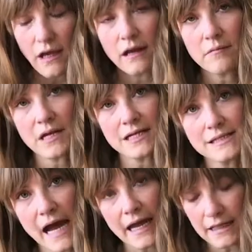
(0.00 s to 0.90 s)
and I'm going to
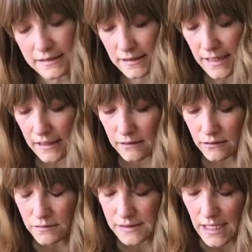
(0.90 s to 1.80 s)
tie it to that
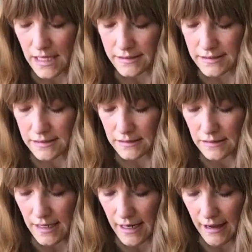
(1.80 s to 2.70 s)
loose end
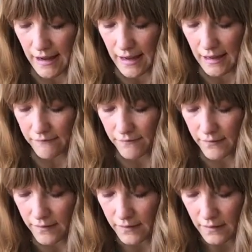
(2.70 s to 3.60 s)
that I have
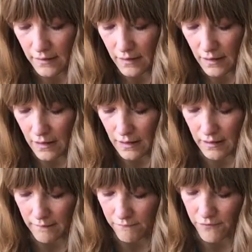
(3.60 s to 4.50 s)

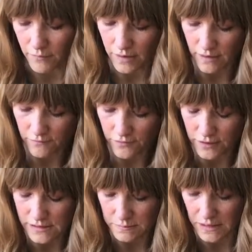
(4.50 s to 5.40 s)
from when I
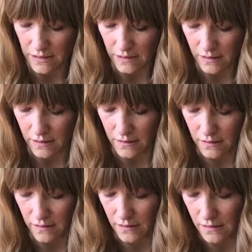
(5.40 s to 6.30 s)
first began
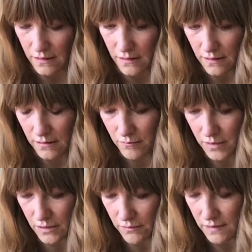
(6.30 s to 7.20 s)

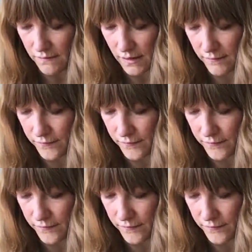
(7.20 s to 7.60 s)
my weaving.